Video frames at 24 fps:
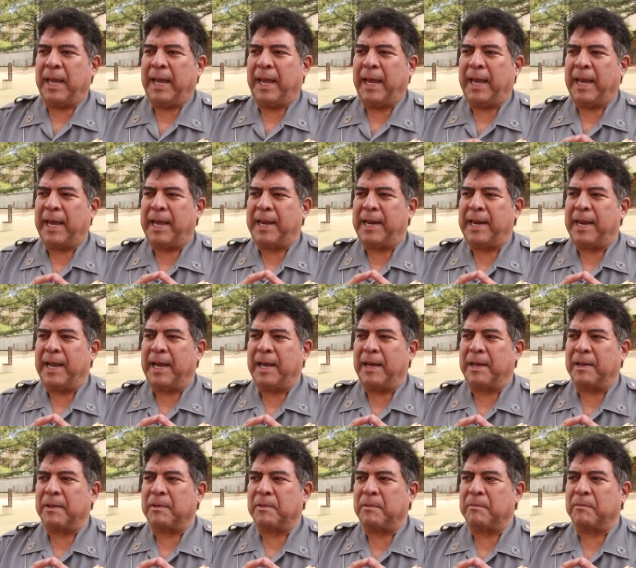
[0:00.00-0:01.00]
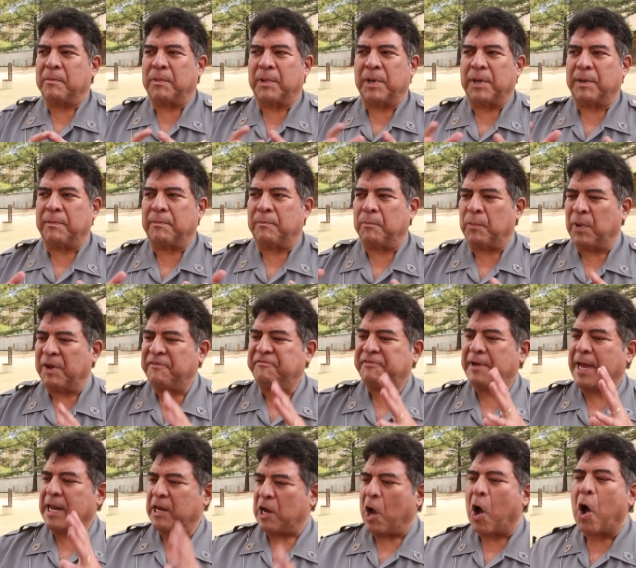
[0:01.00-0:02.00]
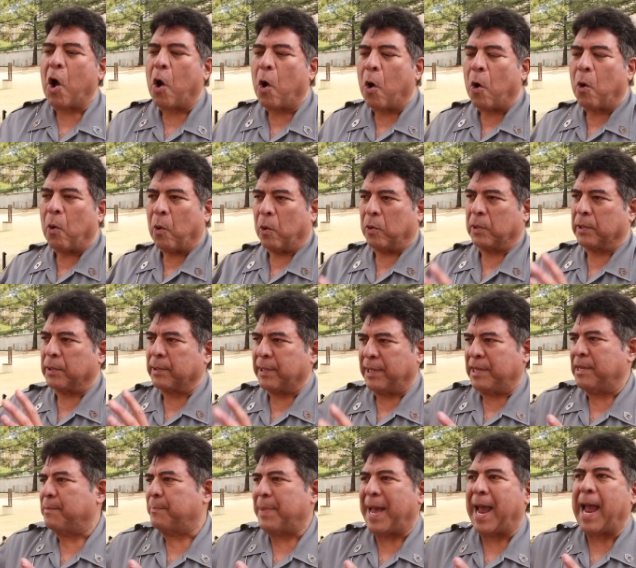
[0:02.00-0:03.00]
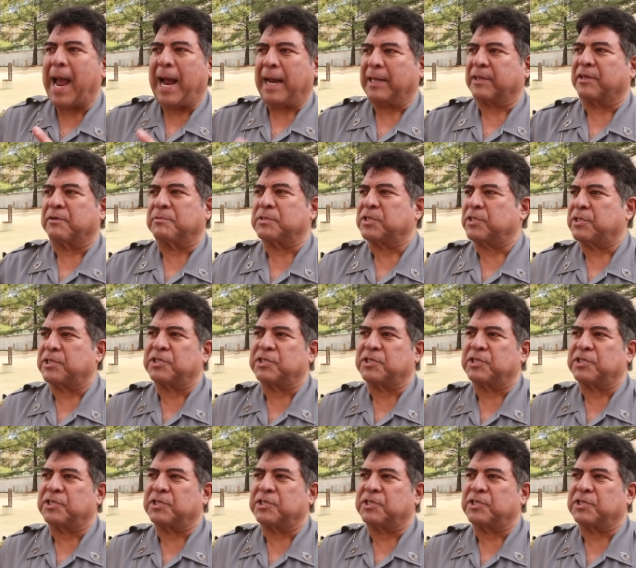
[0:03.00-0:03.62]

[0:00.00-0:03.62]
and uh, we found a hole in the back. There was